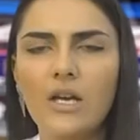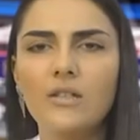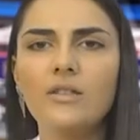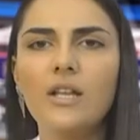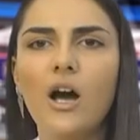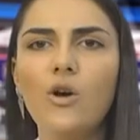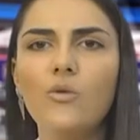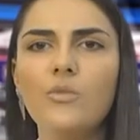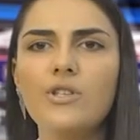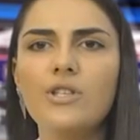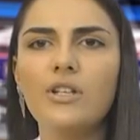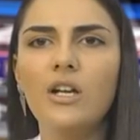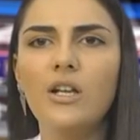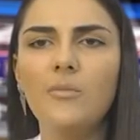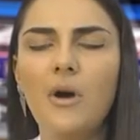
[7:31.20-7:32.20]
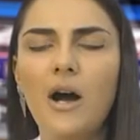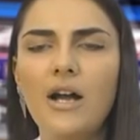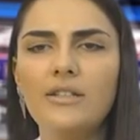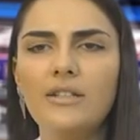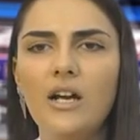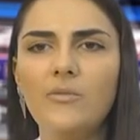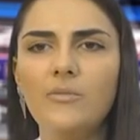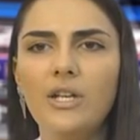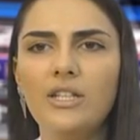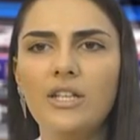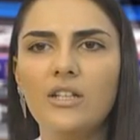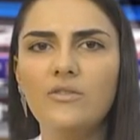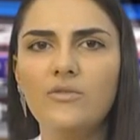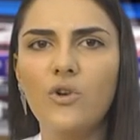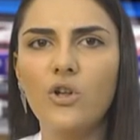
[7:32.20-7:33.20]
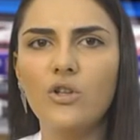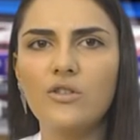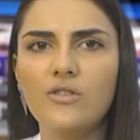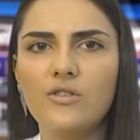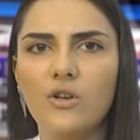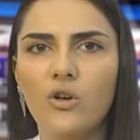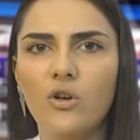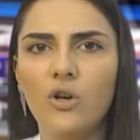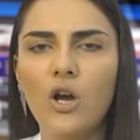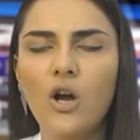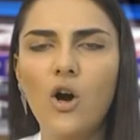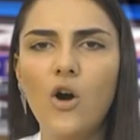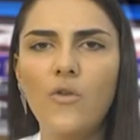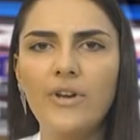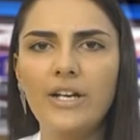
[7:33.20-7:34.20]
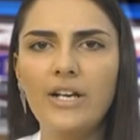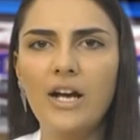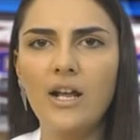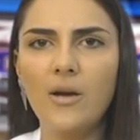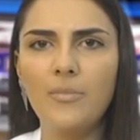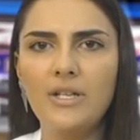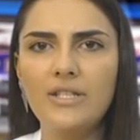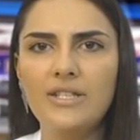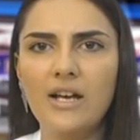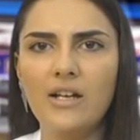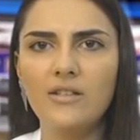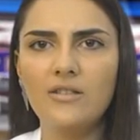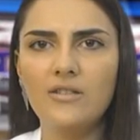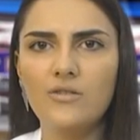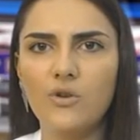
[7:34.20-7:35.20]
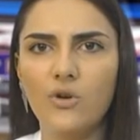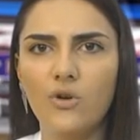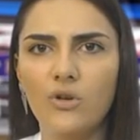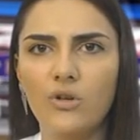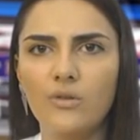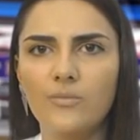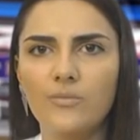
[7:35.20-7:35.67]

Now musical part Armenian folk song, Hovi Karapetyan's song.